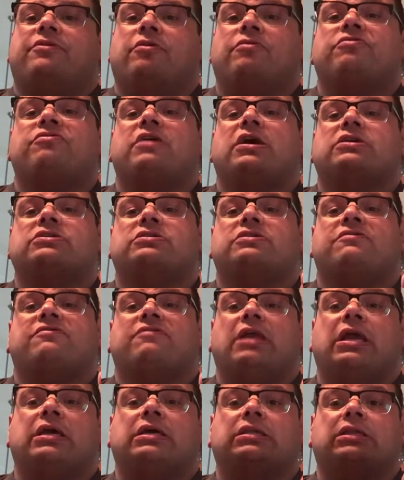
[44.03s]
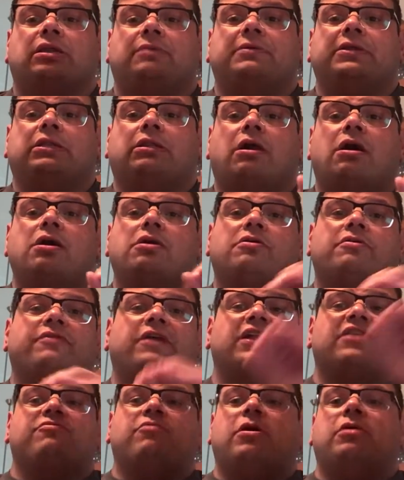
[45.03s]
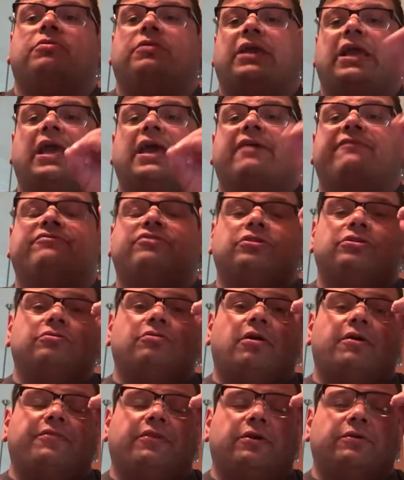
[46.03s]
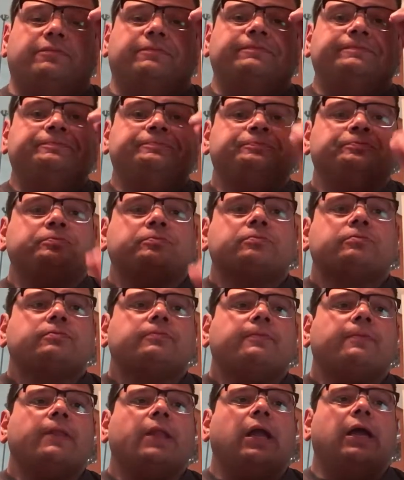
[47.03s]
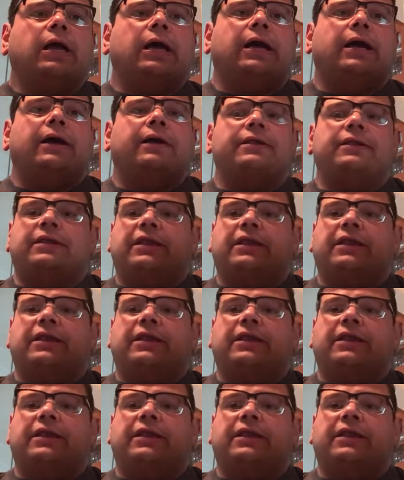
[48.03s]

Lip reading: Those sections take a little bit longer. That's why I only have 2 on there.